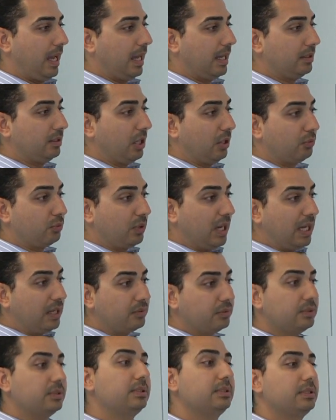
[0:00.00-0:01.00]
And
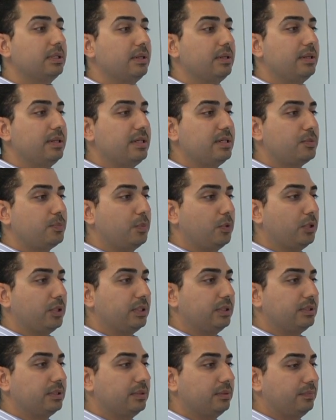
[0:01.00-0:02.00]
around this
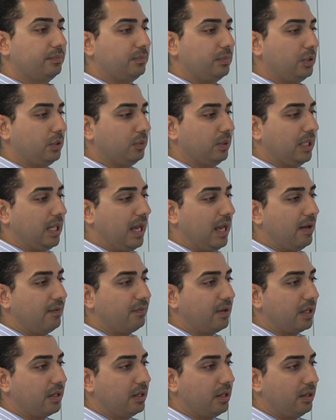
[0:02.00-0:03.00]
point, you will
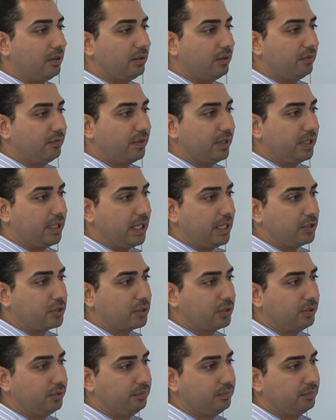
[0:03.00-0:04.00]
have another
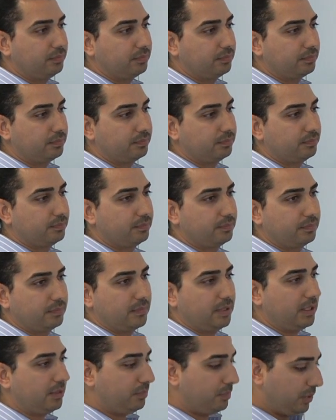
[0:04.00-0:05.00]
variation.
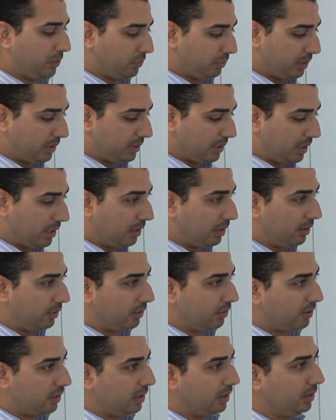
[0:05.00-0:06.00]
Let me do it in
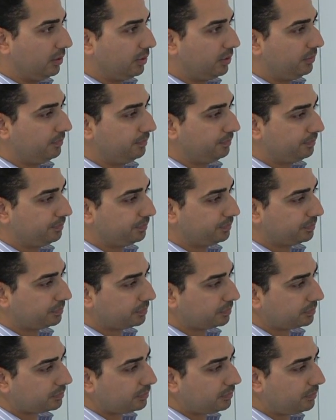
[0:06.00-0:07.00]
another color.
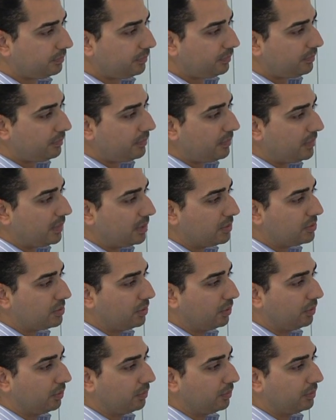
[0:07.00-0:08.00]

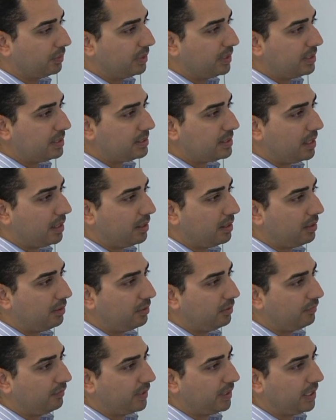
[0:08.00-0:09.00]
So this
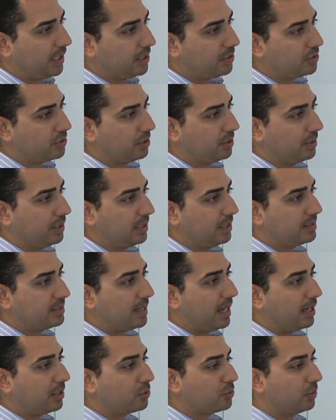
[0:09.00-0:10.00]
another variation,
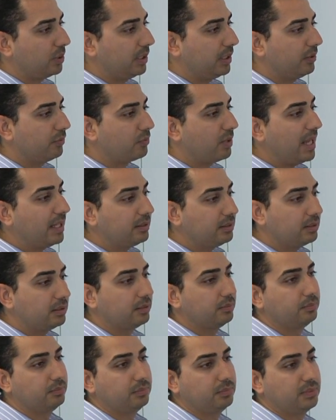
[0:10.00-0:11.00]
it's actually
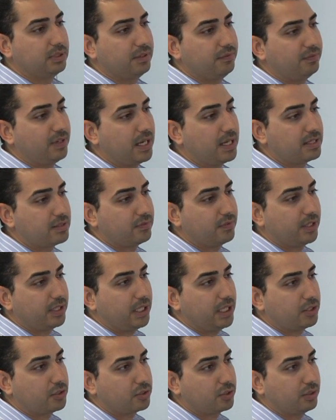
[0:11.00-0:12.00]
random device
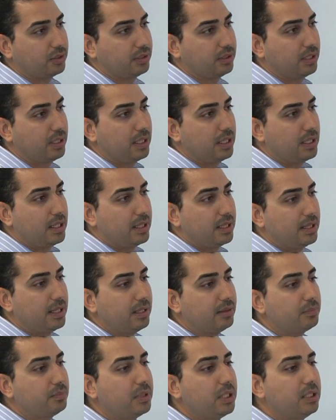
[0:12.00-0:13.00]
variation.
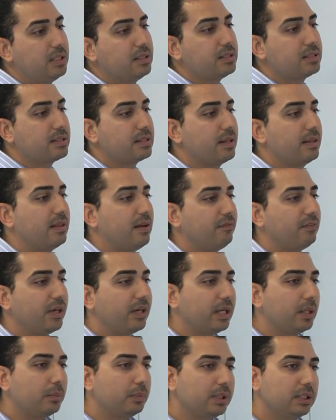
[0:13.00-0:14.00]
That means the
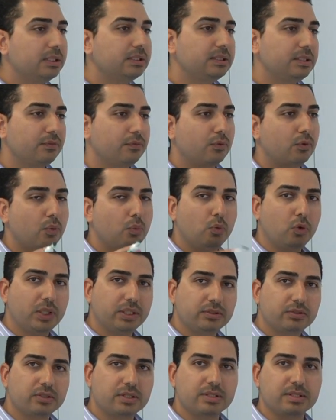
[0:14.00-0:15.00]
variability from
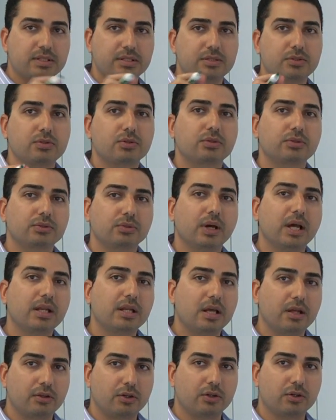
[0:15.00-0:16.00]
one transistor to
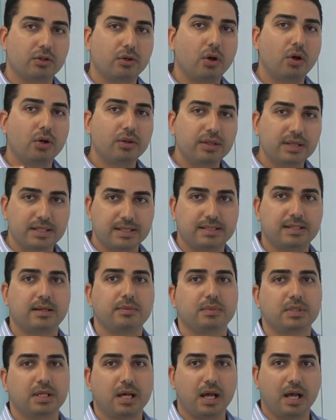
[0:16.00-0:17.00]
another on the
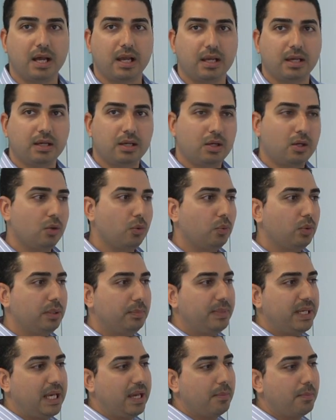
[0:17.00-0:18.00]
same die
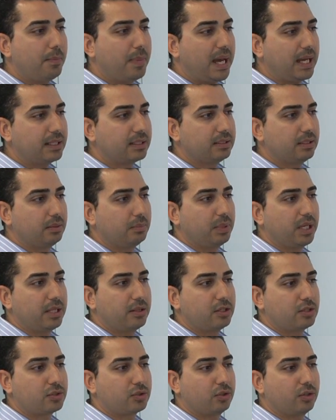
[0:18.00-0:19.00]
will be impacted by
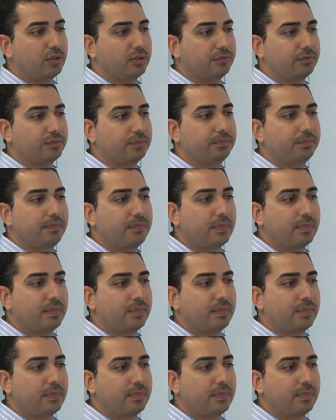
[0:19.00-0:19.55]
this curve.